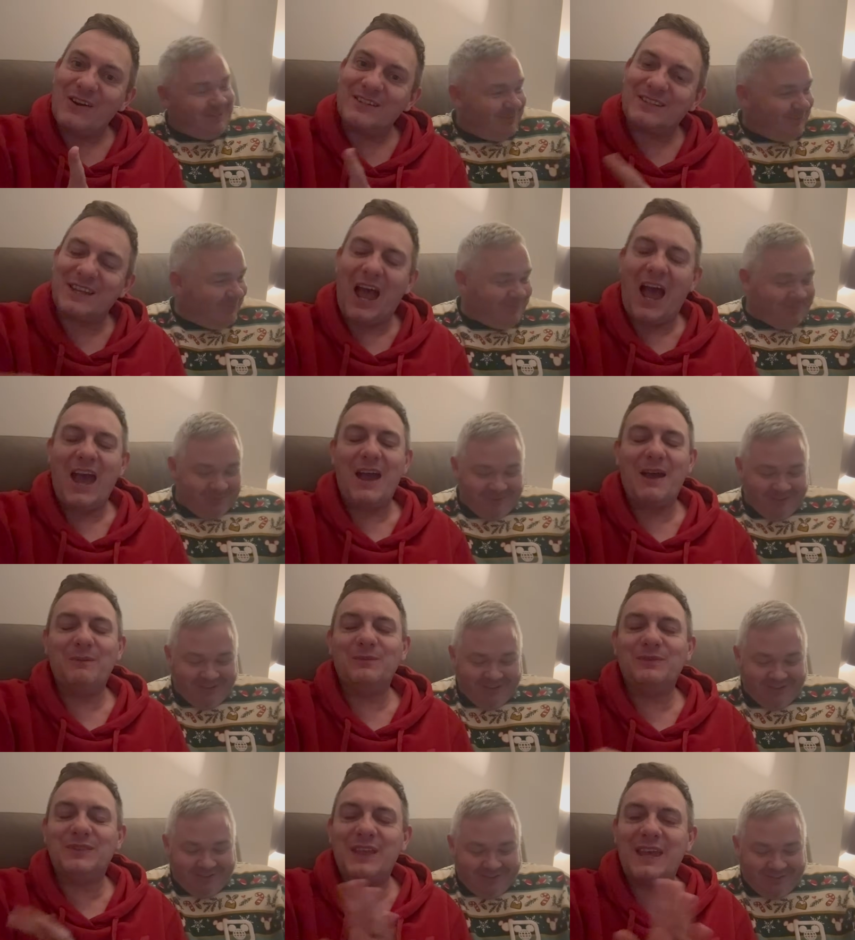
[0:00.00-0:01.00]
Speaker 1: Scott. Uh,
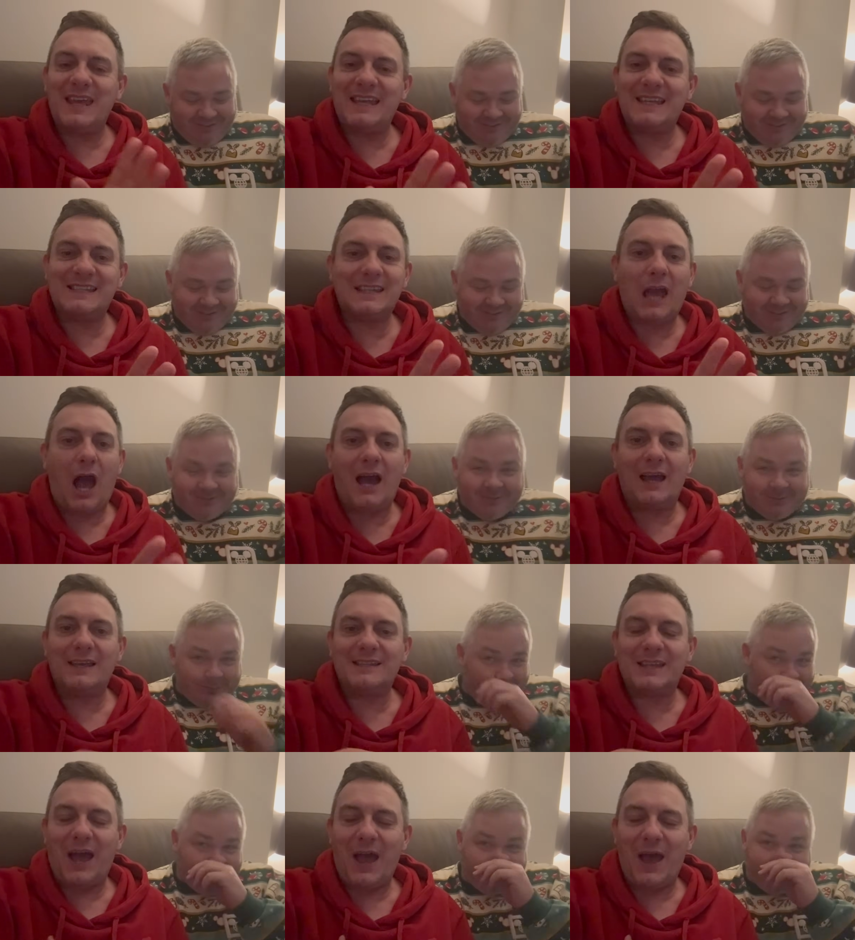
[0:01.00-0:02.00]
these guys
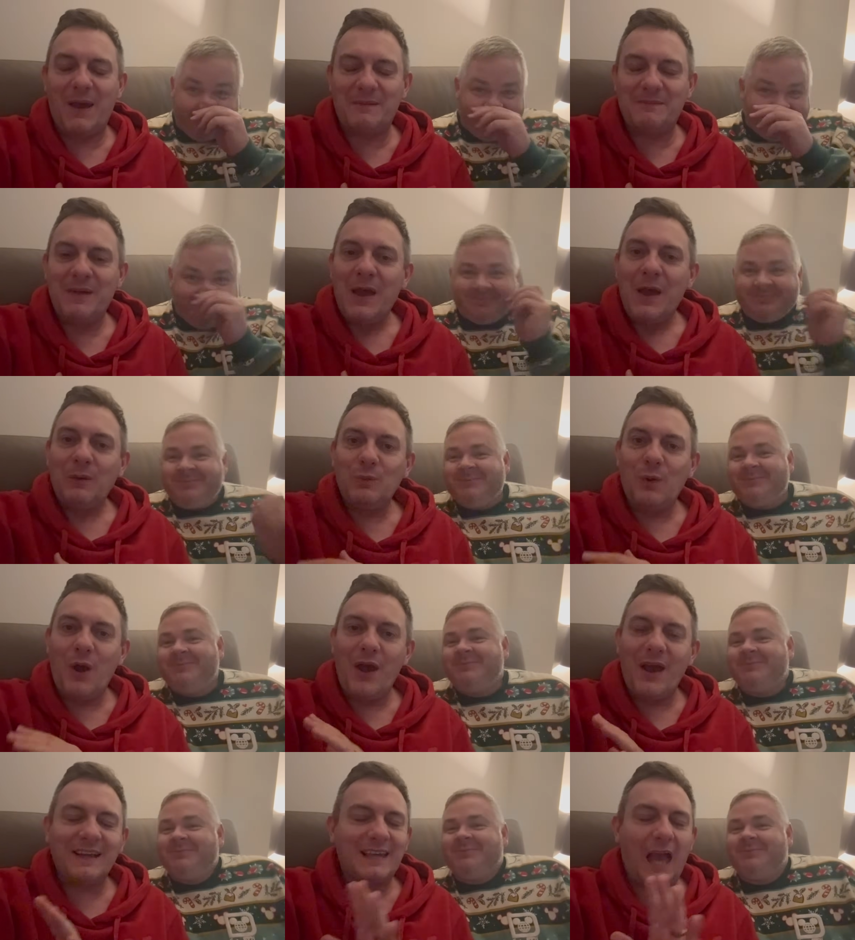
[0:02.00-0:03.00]
um,
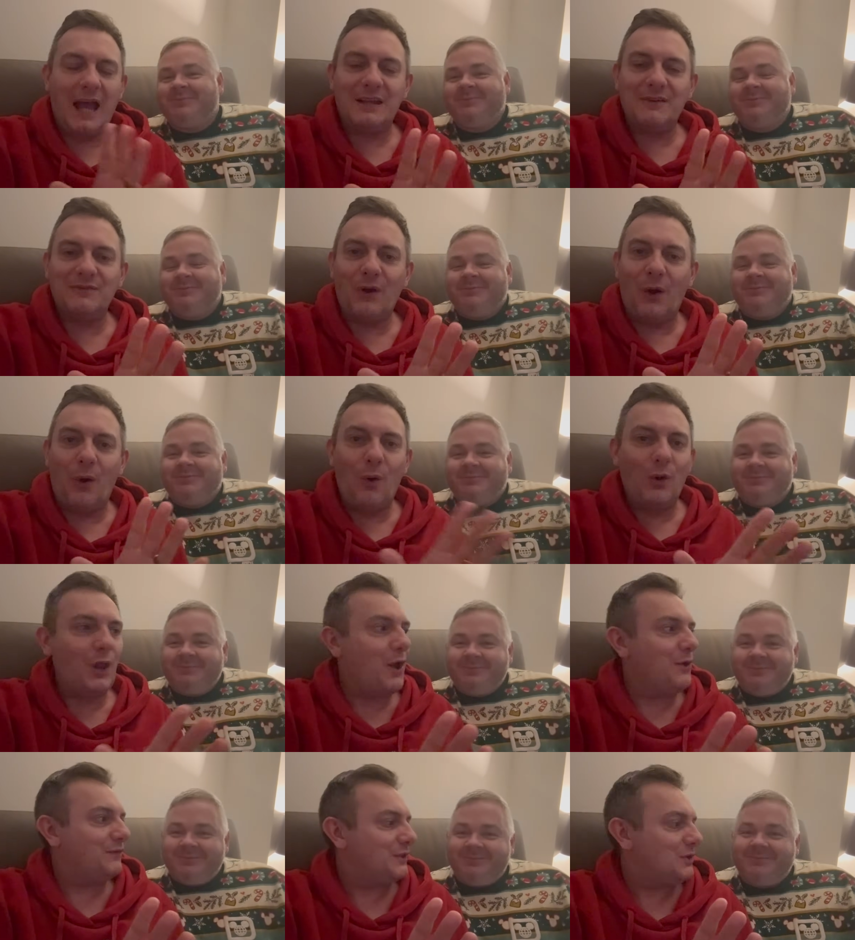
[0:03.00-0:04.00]
were kind of all
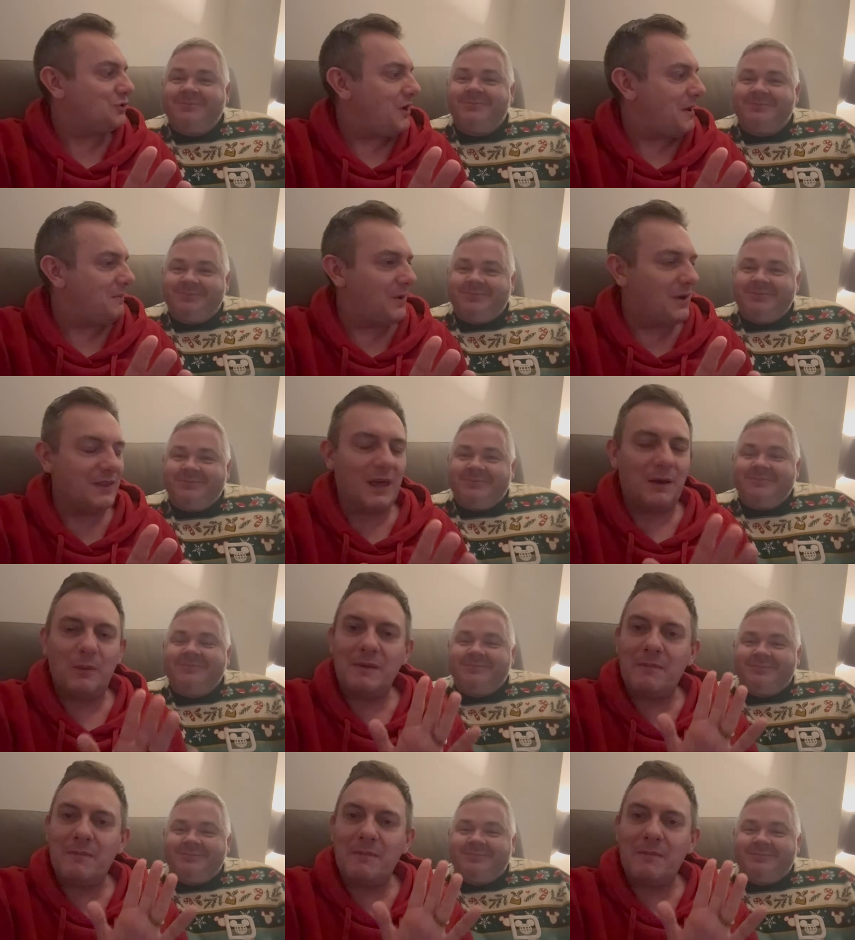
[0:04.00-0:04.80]
over the trip, weren't they? We